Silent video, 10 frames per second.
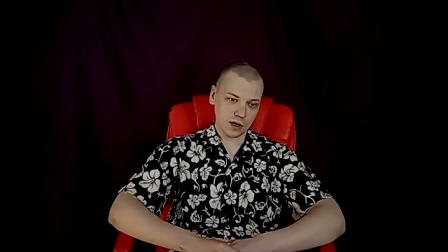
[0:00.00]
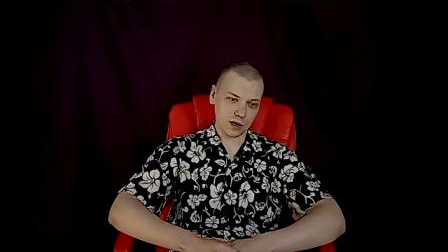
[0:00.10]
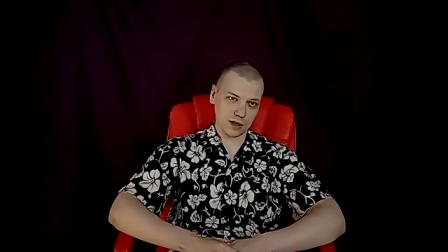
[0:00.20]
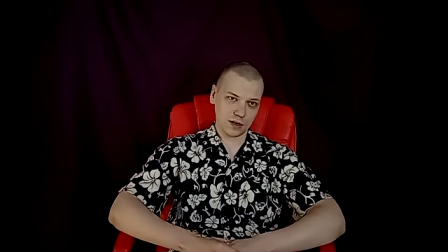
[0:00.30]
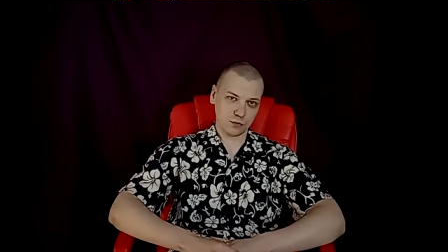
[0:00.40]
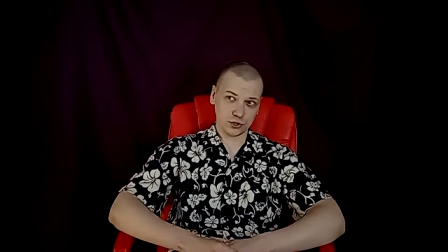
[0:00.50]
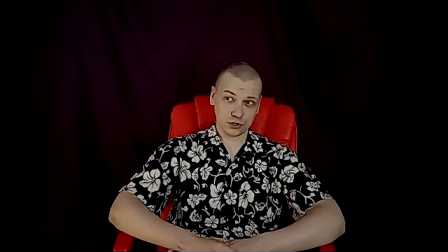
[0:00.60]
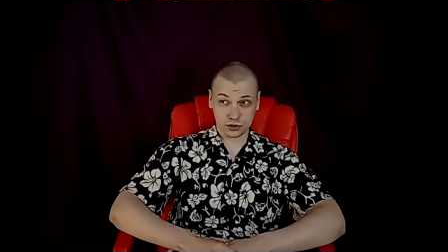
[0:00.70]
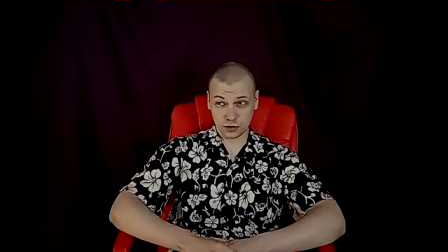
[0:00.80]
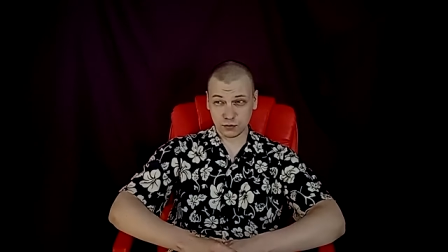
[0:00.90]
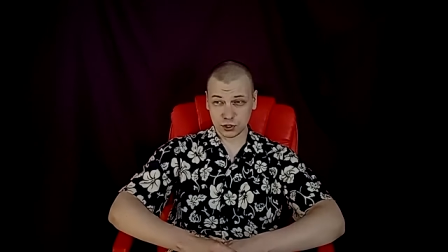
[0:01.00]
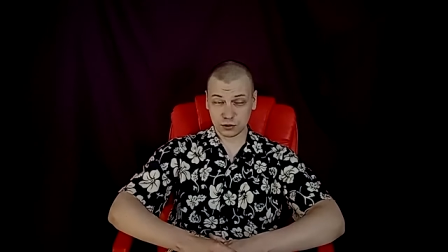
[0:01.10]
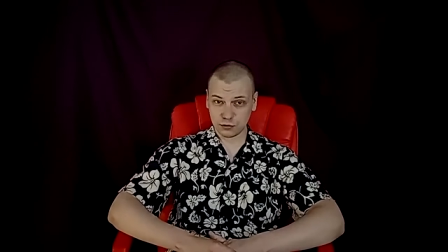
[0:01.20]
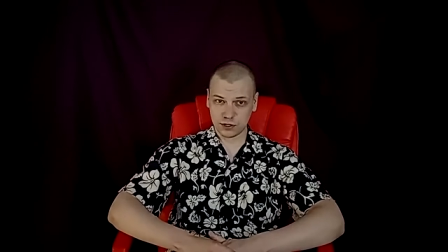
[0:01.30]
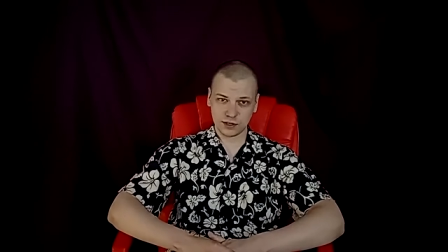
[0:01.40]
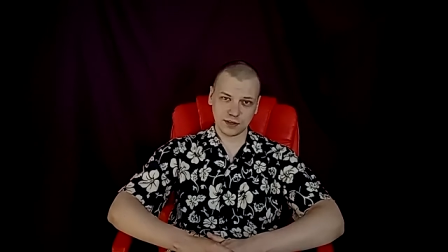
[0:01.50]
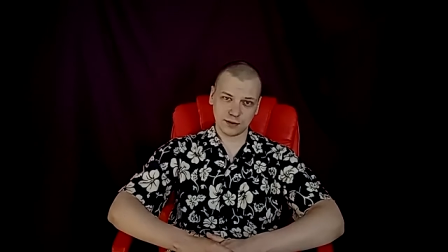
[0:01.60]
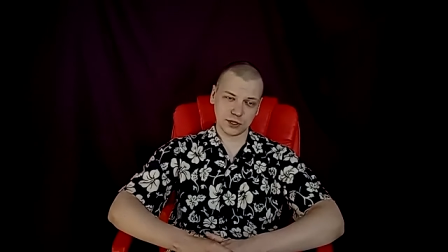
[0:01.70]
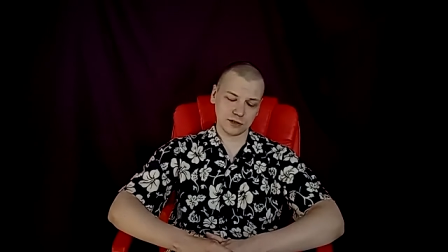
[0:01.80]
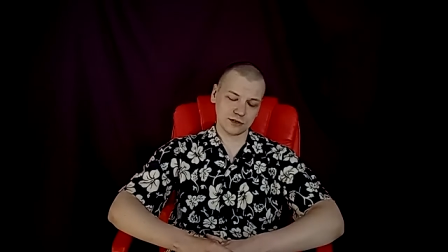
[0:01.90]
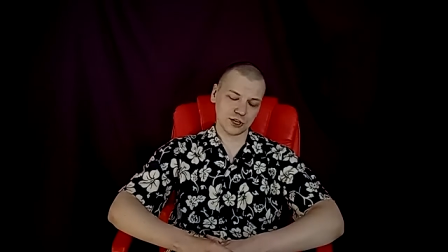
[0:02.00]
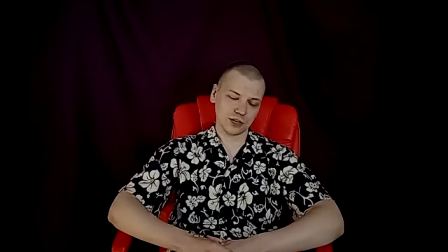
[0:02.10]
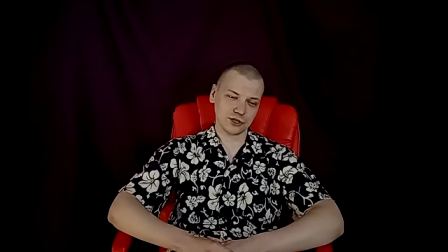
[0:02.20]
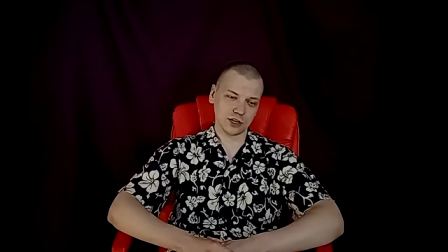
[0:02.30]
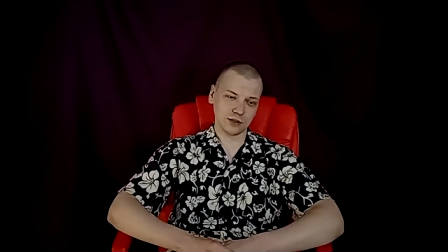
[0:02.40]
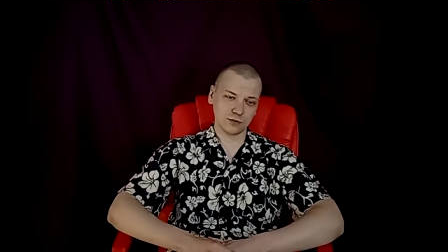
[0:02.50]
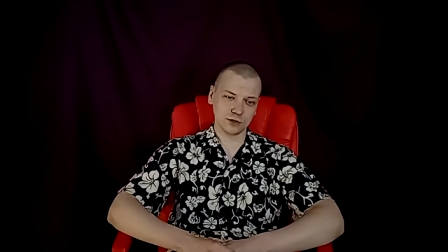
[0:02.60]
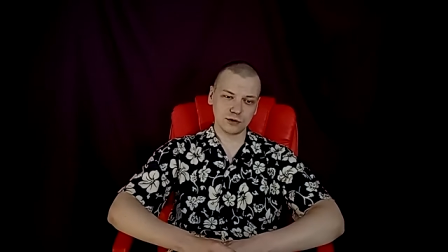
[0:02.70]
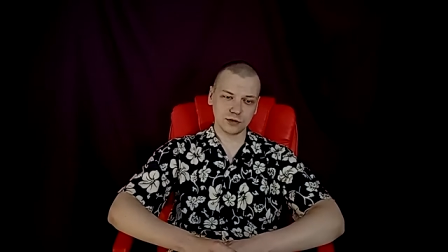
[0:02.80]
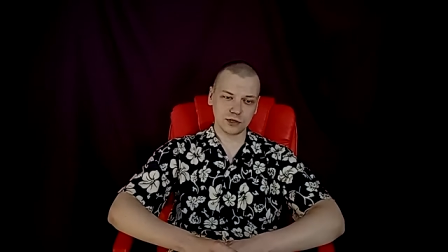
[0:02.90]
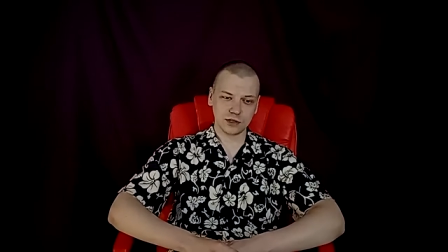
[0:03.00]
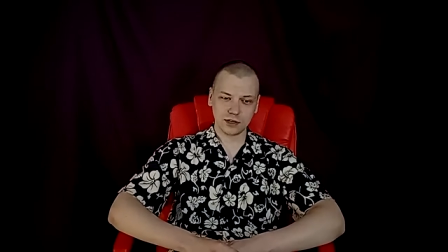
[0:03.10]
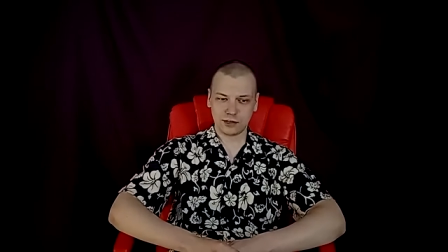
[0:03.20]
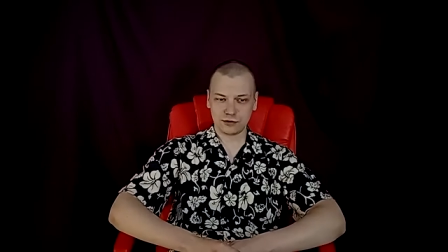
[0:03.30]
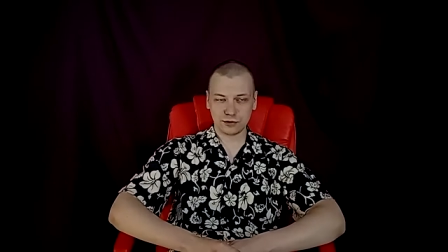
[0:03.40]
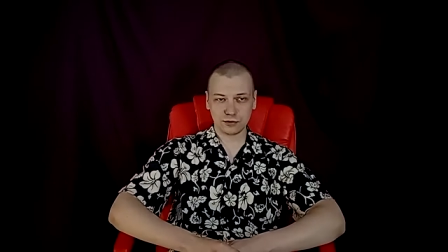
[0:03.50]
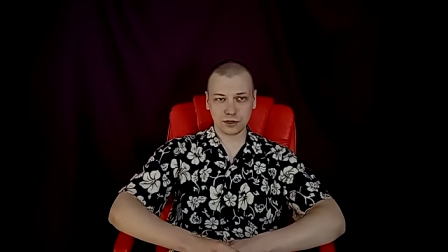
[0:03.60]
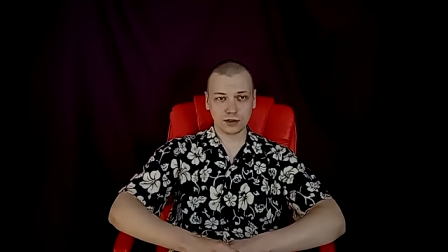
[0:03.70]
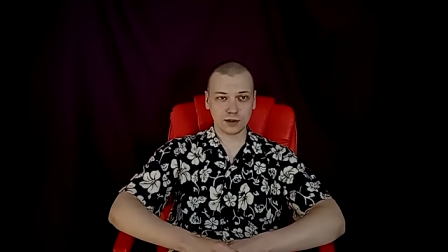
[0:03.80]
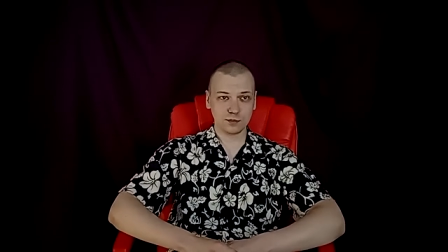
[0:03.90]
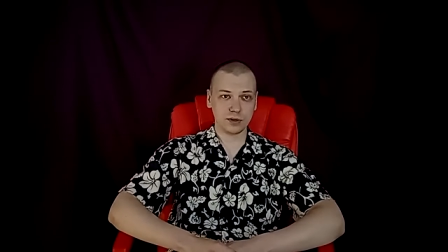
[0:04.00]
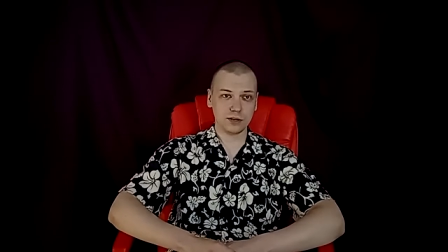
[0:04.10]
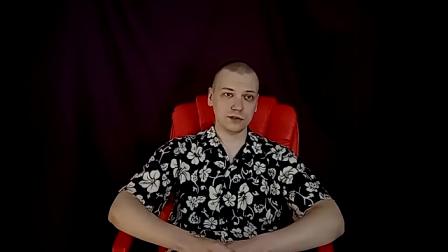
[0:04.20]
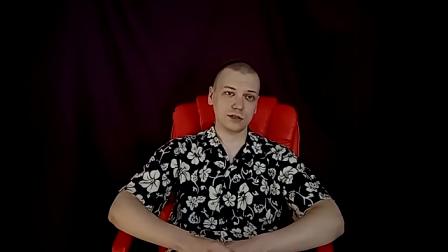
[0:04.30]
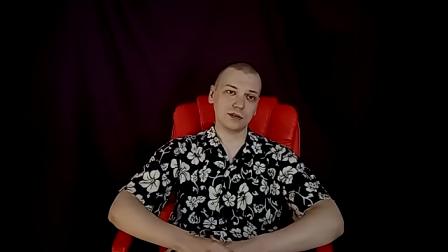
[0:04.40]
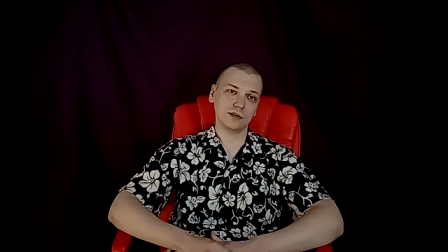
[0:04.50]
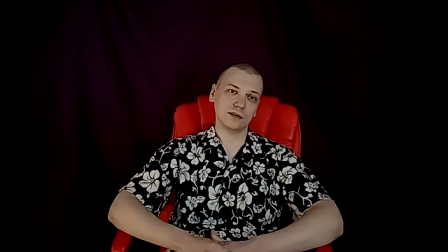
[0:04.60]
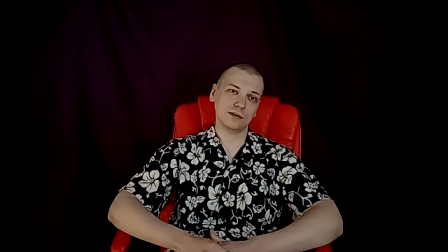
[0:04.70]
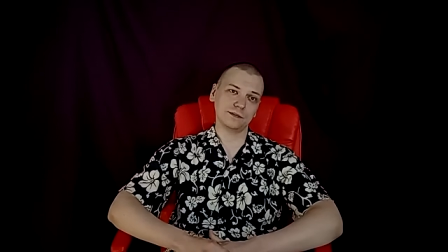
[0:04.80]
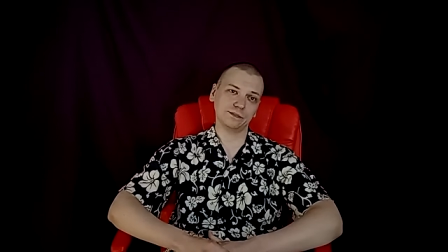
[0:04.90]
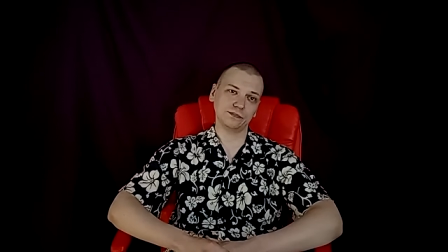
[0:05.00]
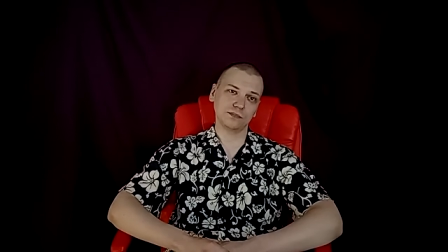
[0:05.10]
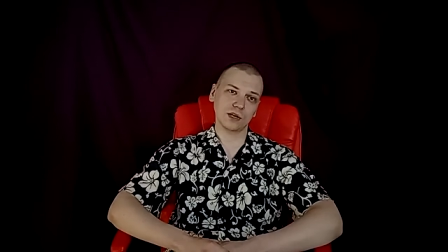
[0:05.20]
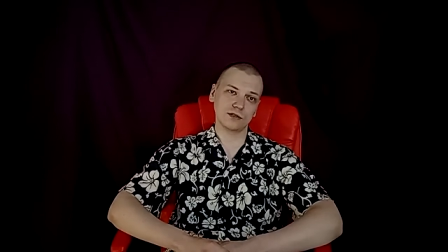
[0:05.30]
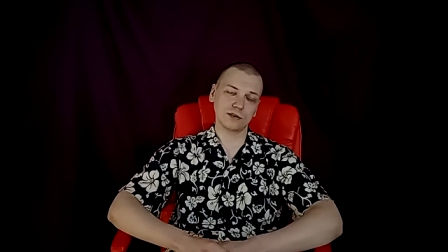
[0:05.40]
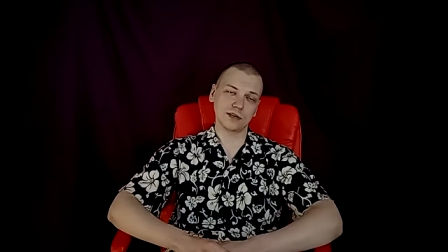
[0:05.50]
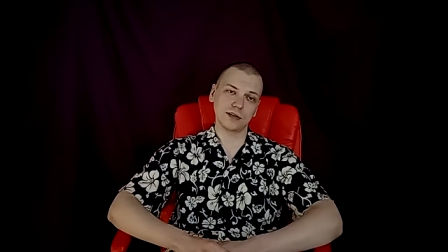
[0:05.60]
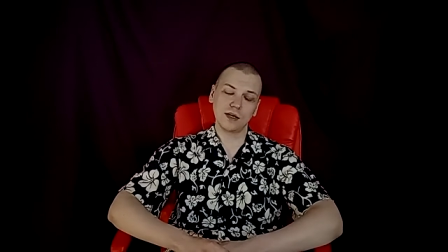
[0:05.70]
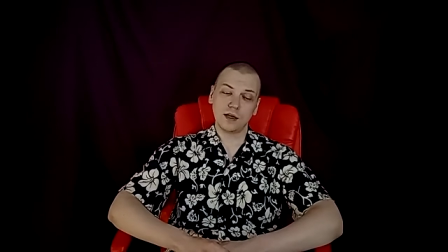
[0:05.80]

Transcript: uh, which was already, I mean, this ch channel was already there, so you can compare it um, easily